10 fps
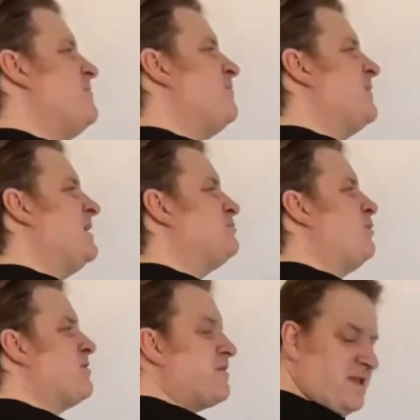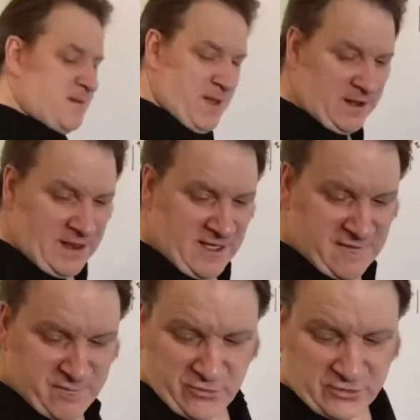That's one thing about live
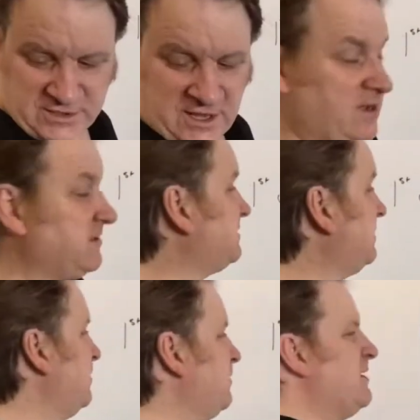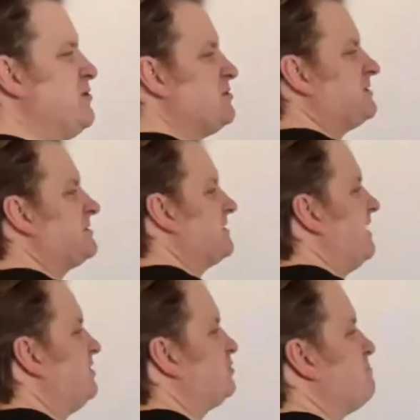broadcasts. You know, they're not
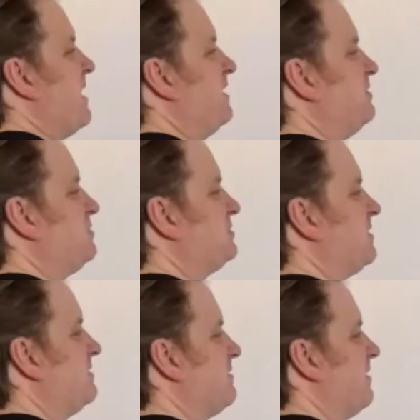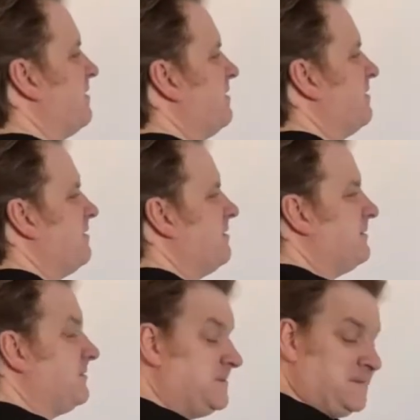stage managed and uh,
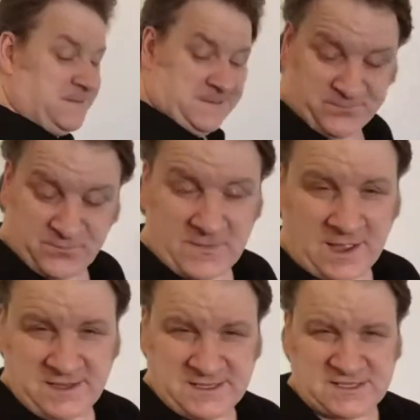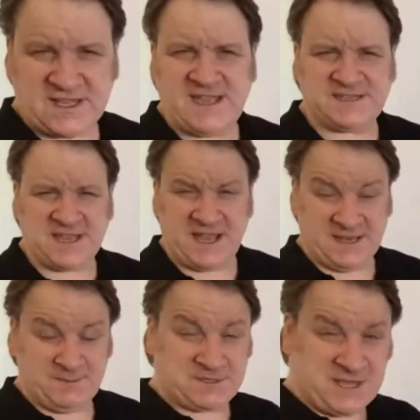and it's late and
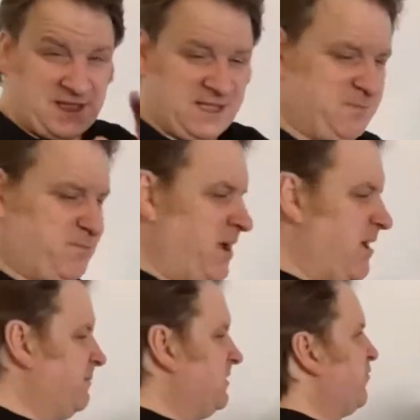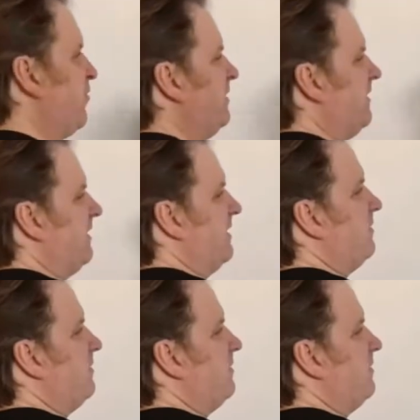I'm tired, but I'm going to try that again.